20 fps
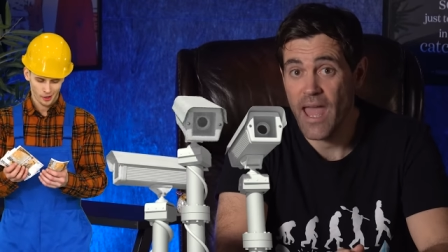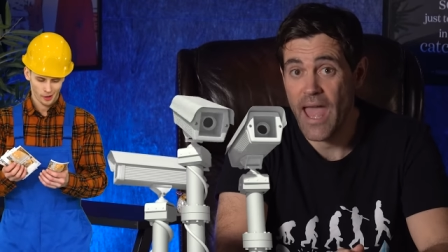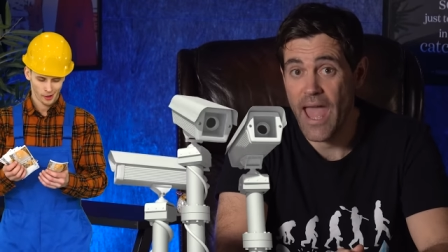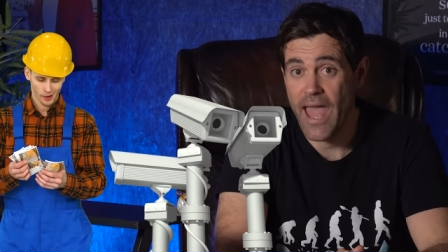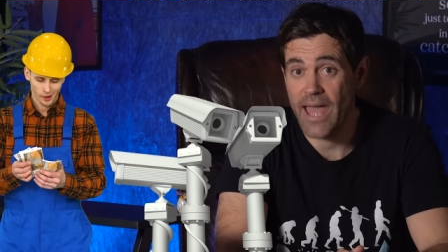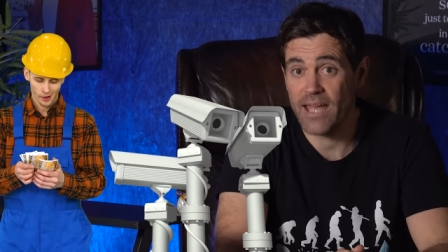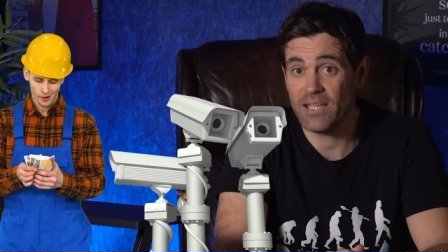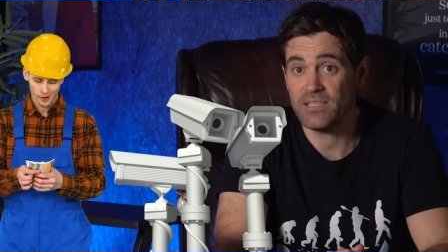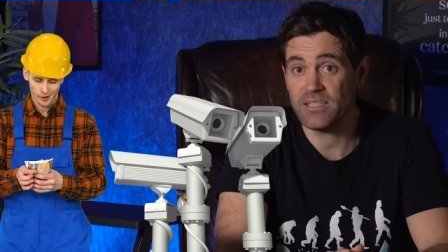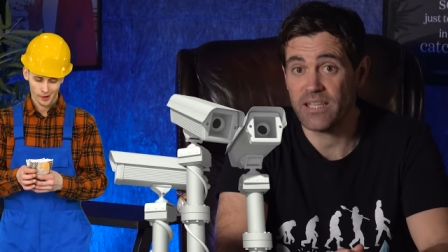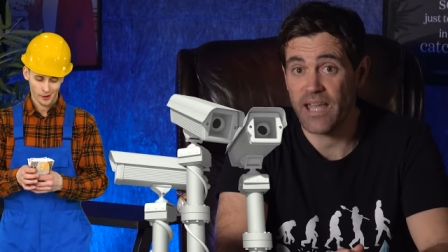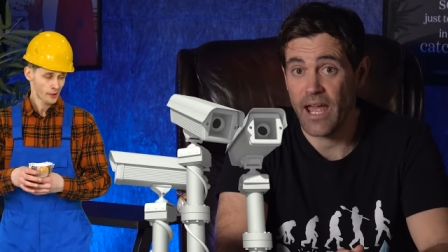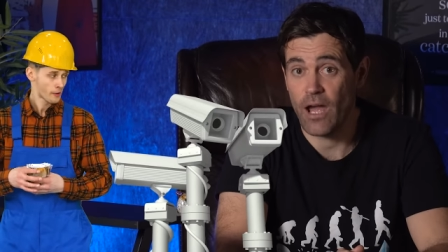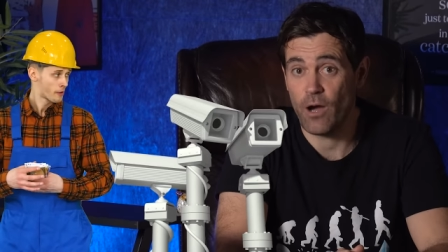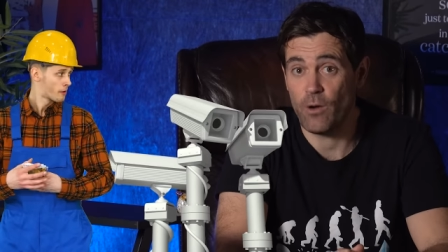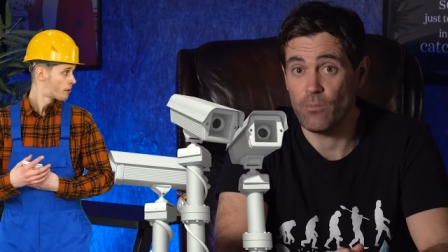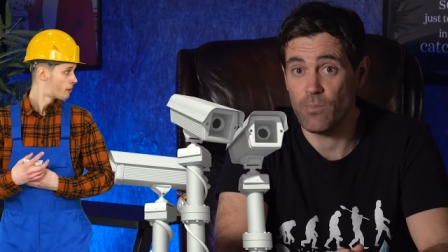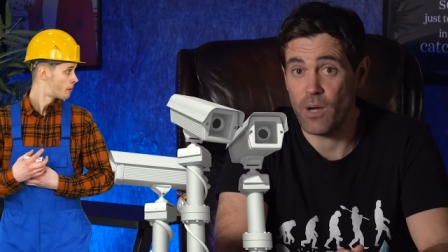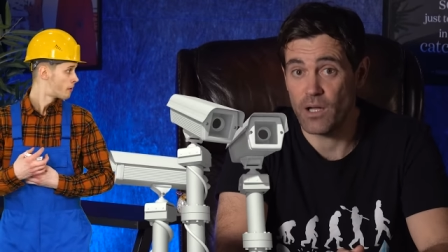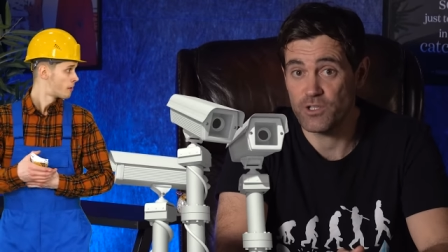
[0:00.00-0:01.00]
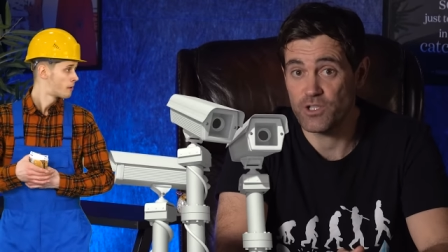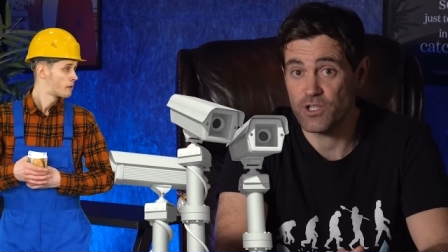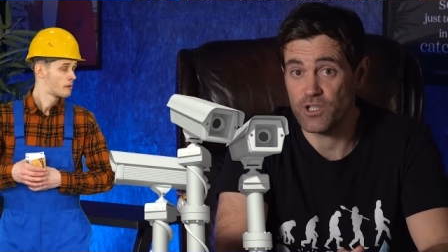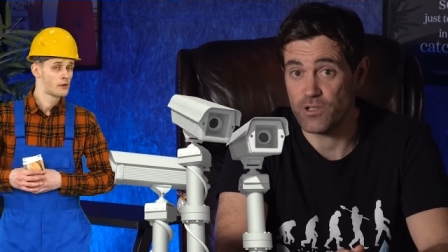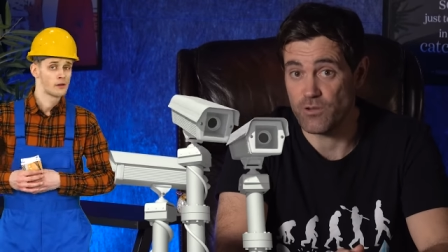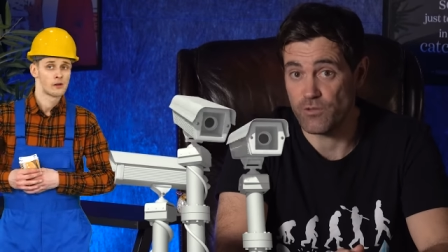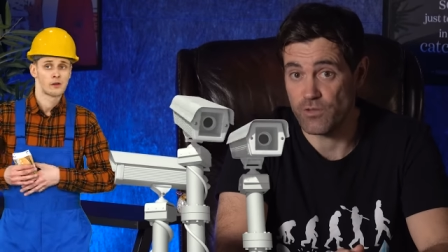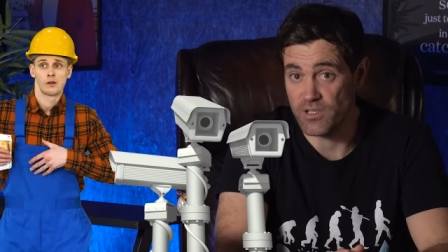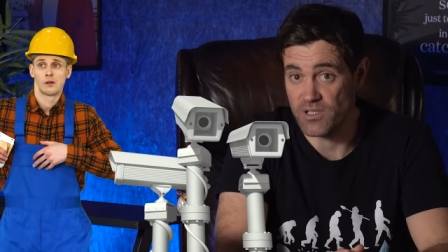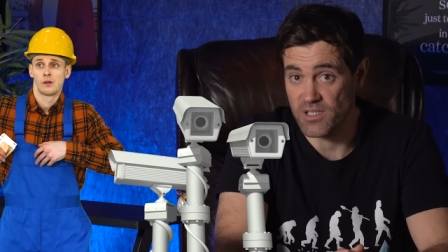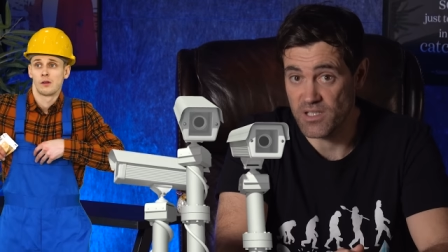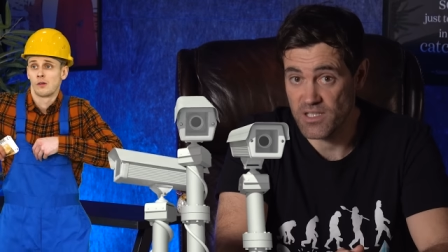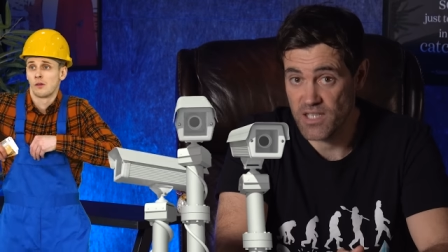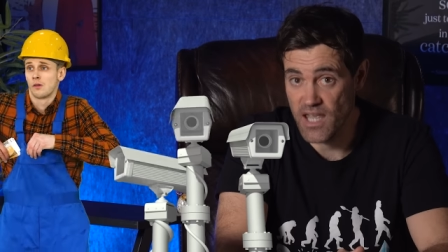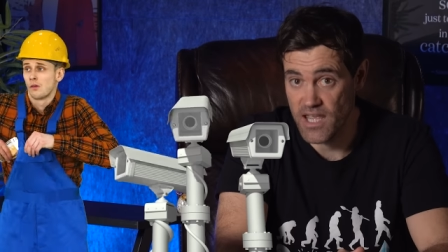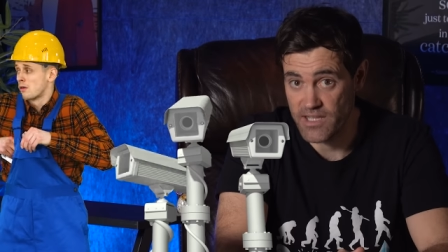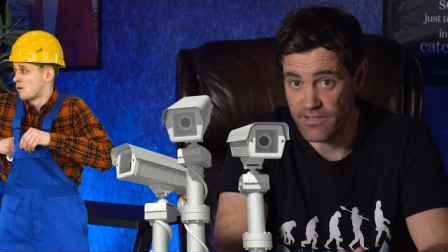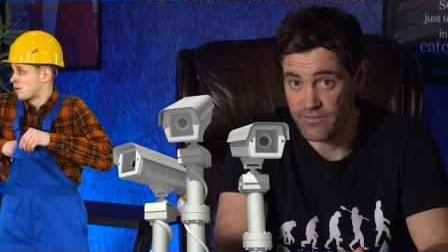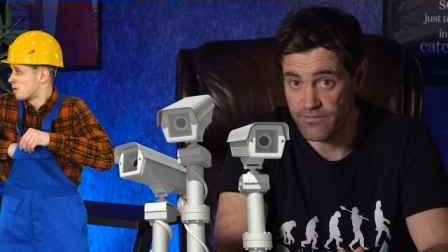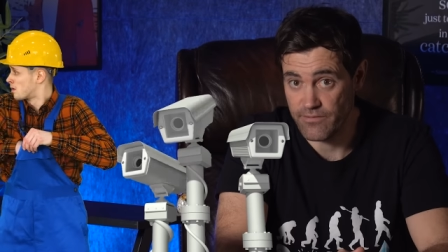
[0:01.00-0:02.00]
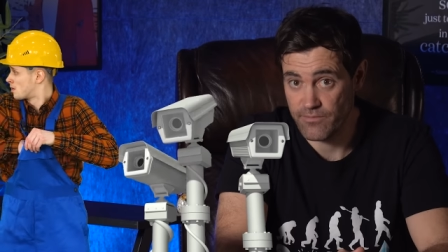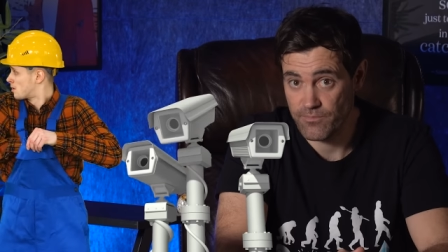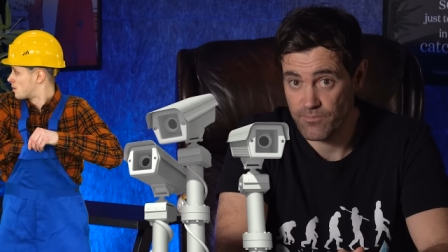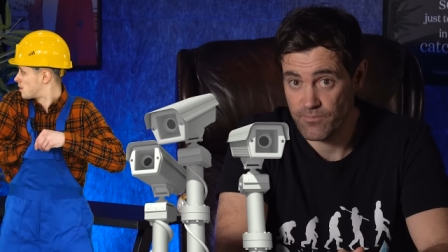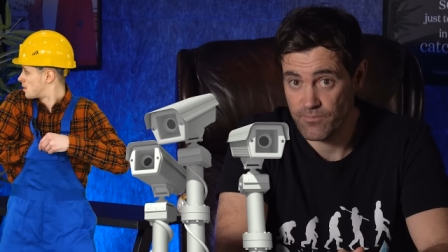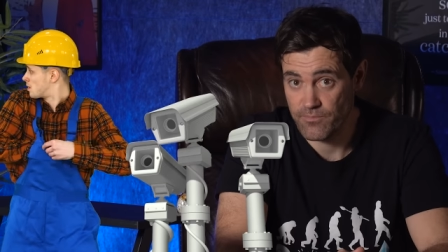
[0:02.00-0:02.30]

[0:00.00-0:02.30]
and how much you can save.